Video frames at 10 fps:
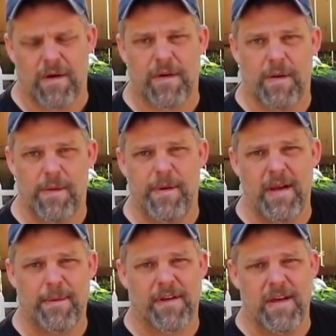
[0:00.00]
Okay, we've been
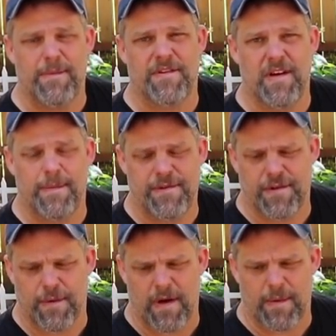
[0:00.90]
able to keep the
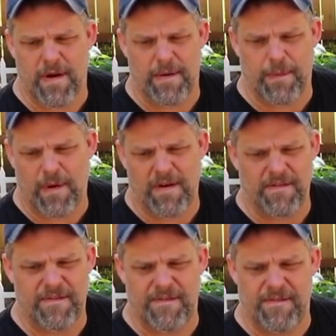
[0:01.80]
temperature right around one
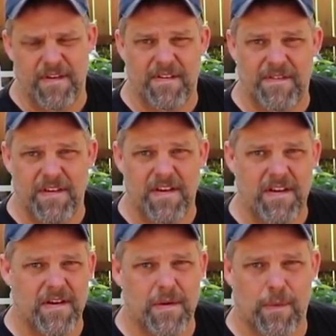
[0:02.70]

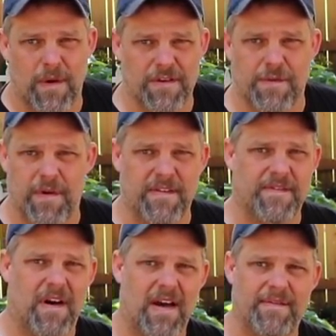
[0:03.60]
fifty, one
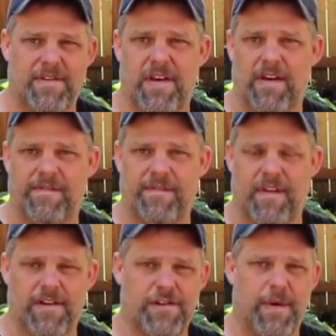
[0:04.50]
twenty-five. It's kind of
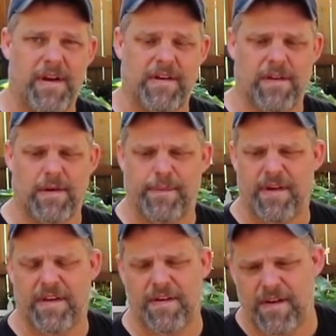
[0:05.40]
fluctuating a little
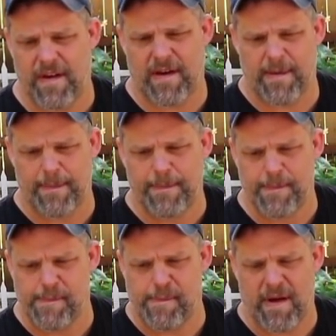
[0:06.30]
bit, um,
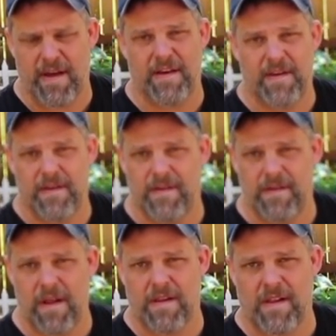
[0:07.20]
but
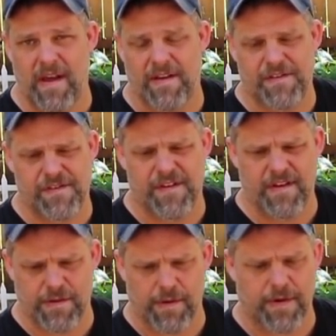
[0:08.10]
nonetheless,
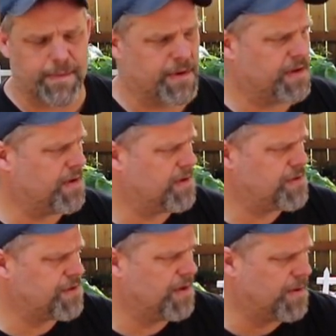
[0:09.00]
things are looking pretty good.
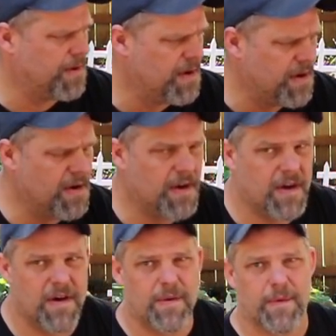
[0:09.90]
So
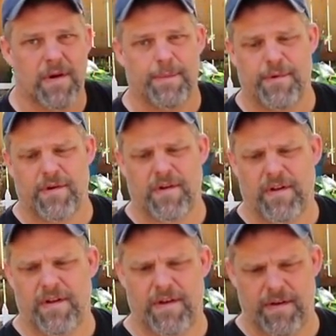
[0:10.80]
we're gonna pull,